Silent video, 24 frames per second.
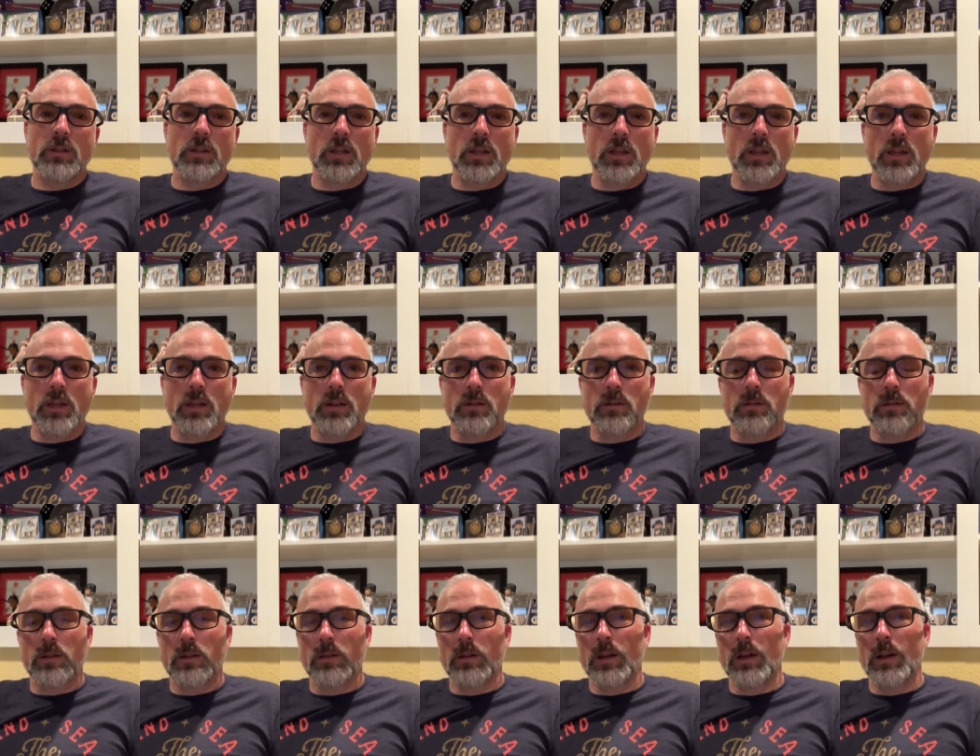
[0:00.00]
and
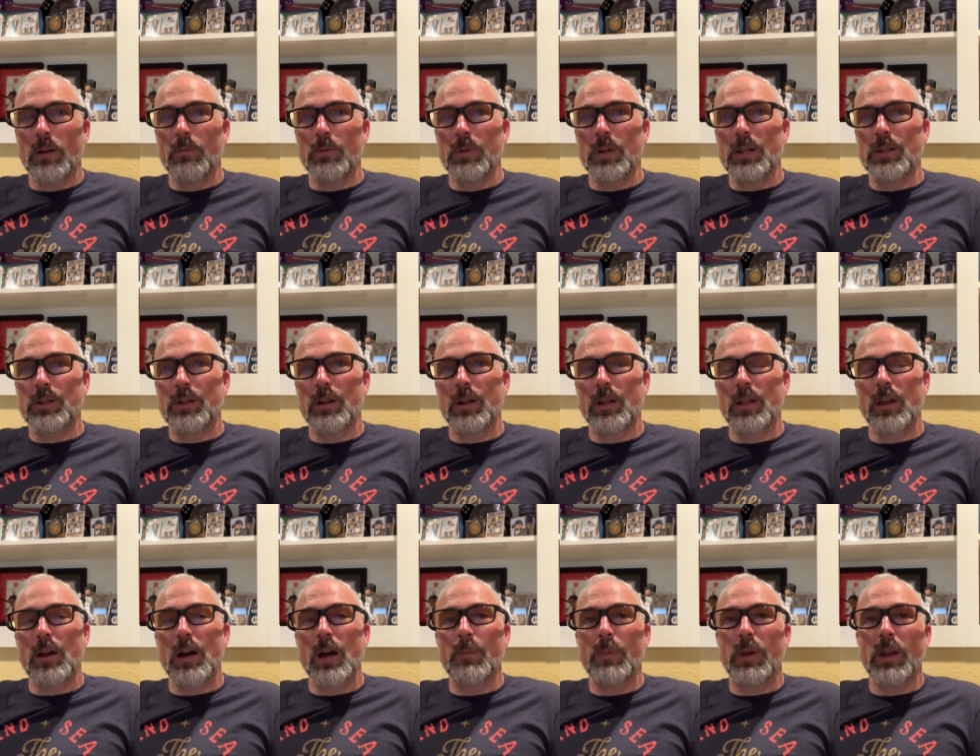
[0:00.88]
when I started
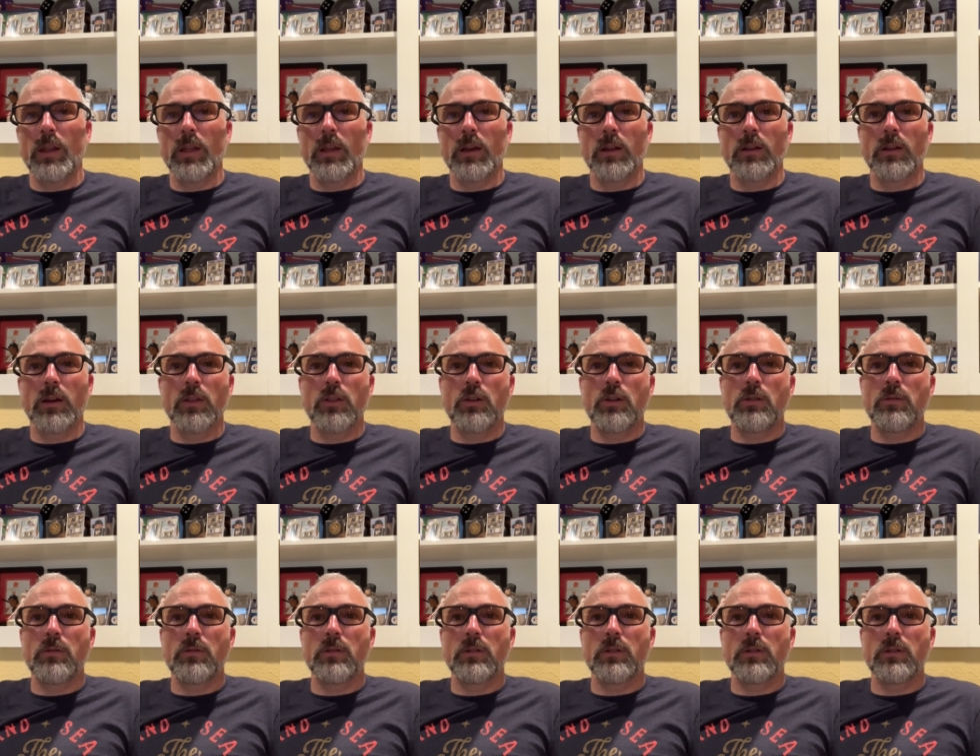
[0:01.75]
commenting on other